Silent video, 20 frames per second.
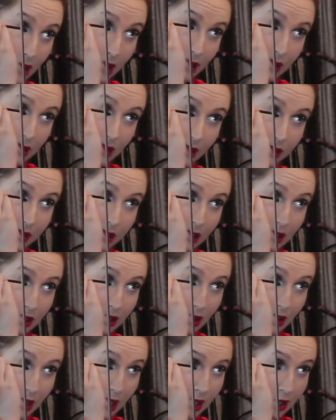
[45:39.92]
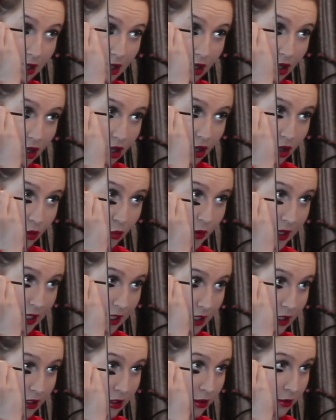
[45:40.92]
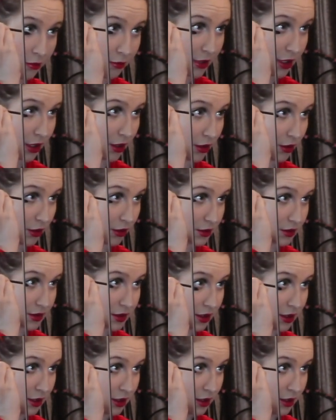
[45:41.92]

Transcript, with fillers: Nothing like a wing, because